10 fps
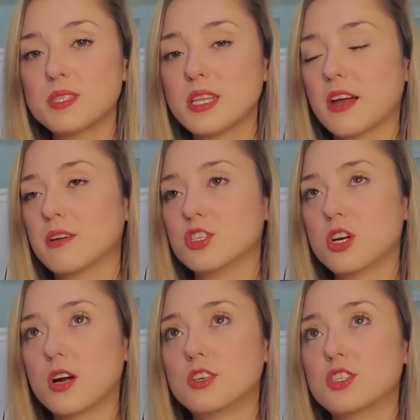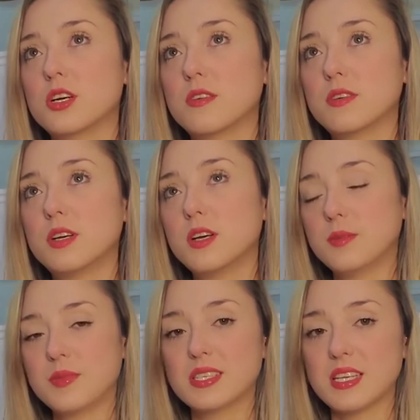They are in charge of
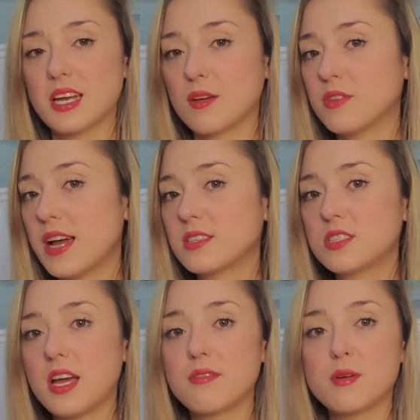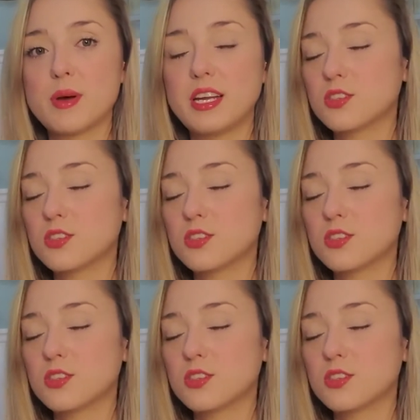assigning flights to everybody,